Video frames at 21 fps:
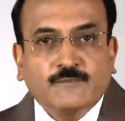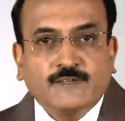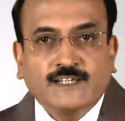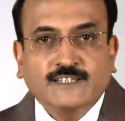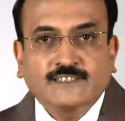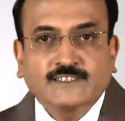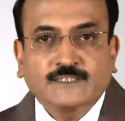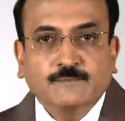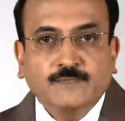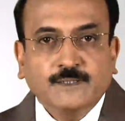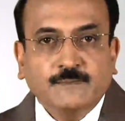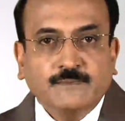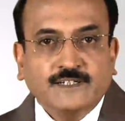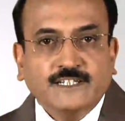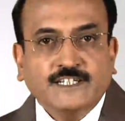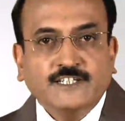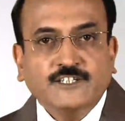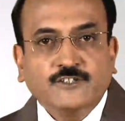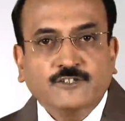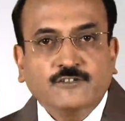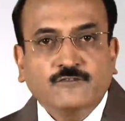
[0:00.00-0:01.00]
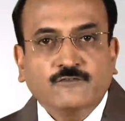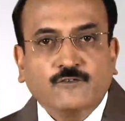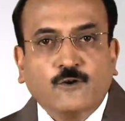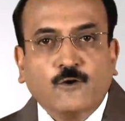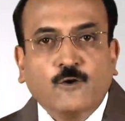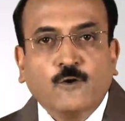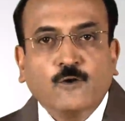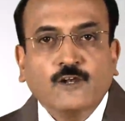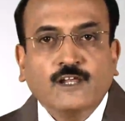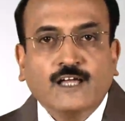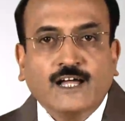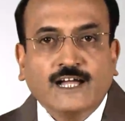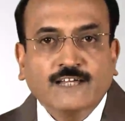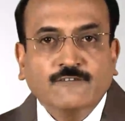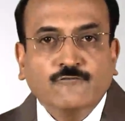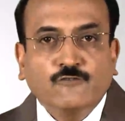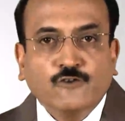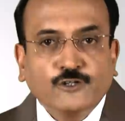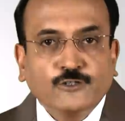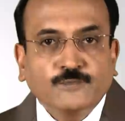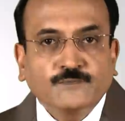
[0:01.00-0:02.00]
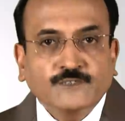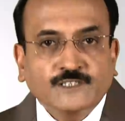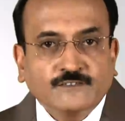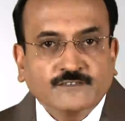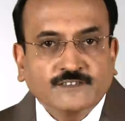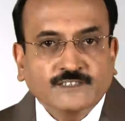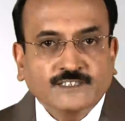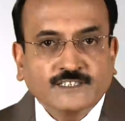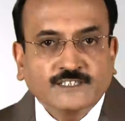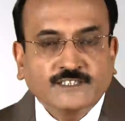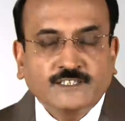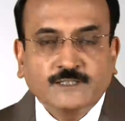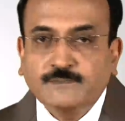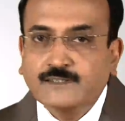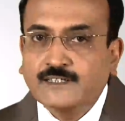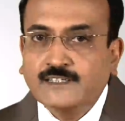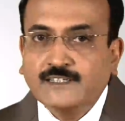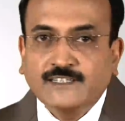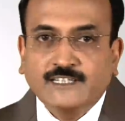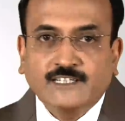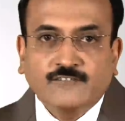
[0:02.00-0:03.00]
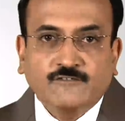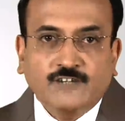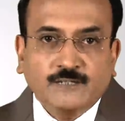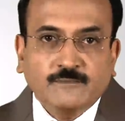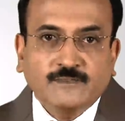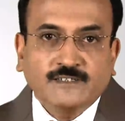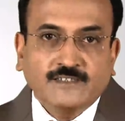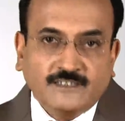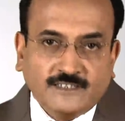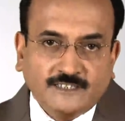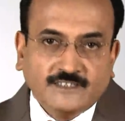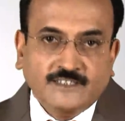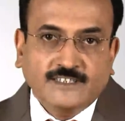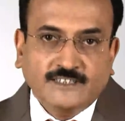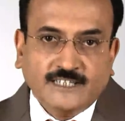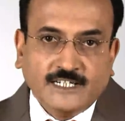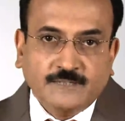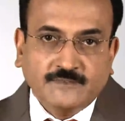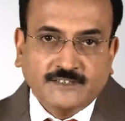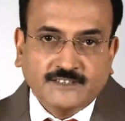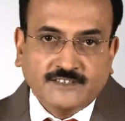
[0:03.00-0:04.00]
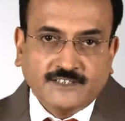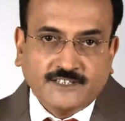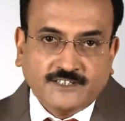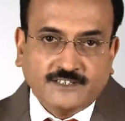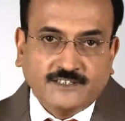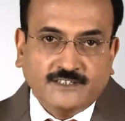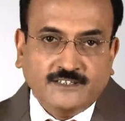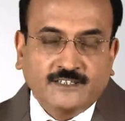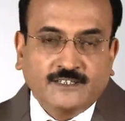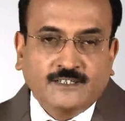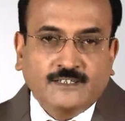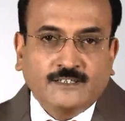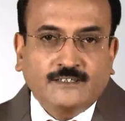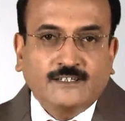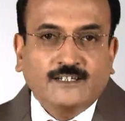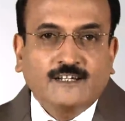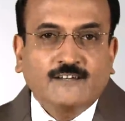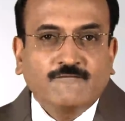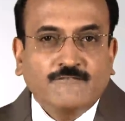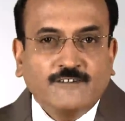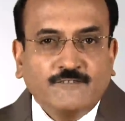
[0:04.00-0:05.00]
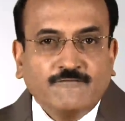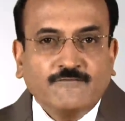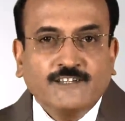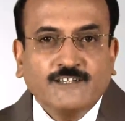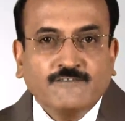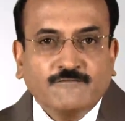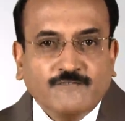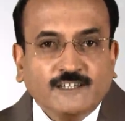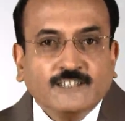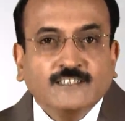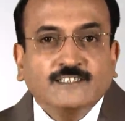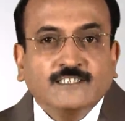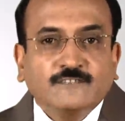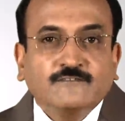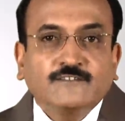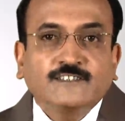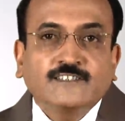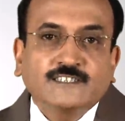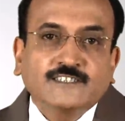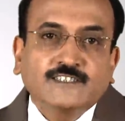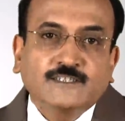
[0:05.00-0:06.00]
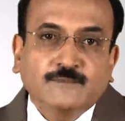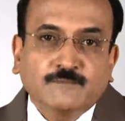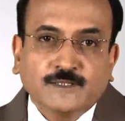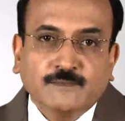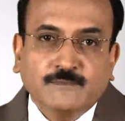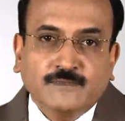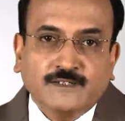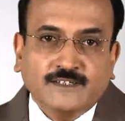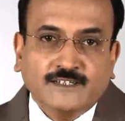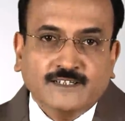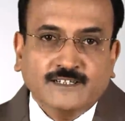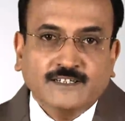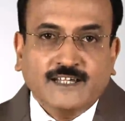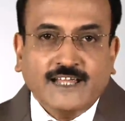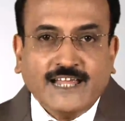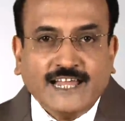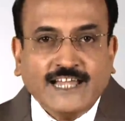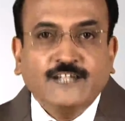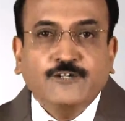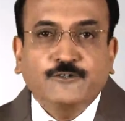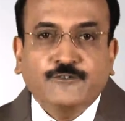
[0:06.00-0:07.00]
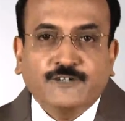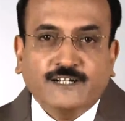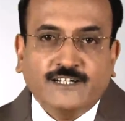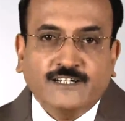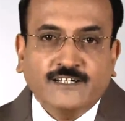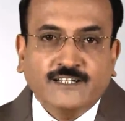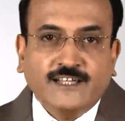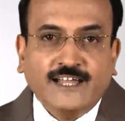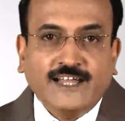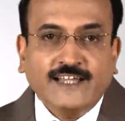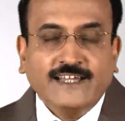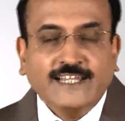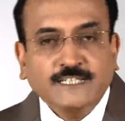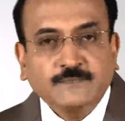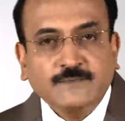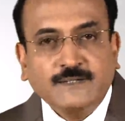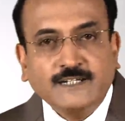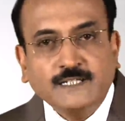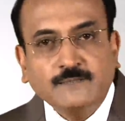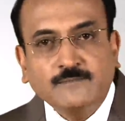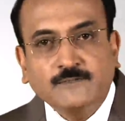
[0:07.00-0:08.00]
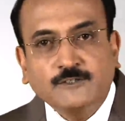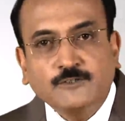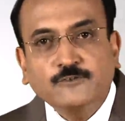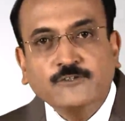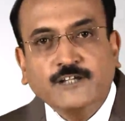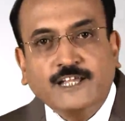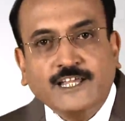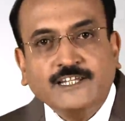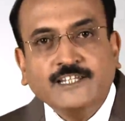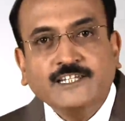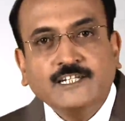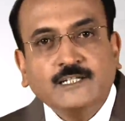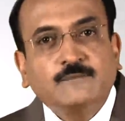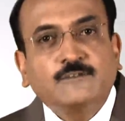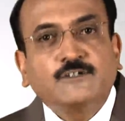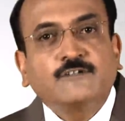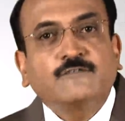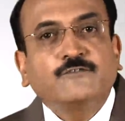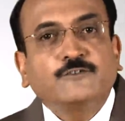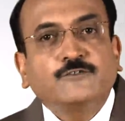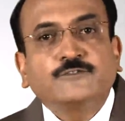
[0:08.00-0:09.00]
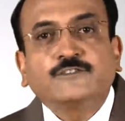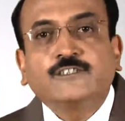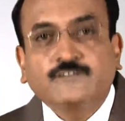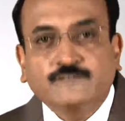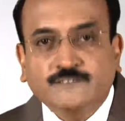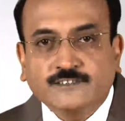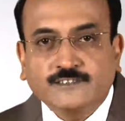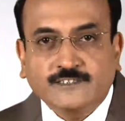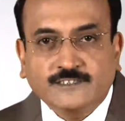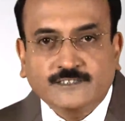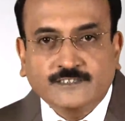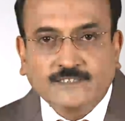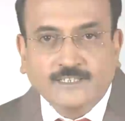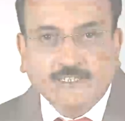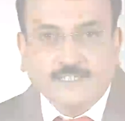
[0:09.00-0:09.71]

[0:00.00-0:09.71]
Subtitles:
has implementation of all high-volume services typically required by the district administration. There are 51 services implemented end-to-end and expandable to any number of new services.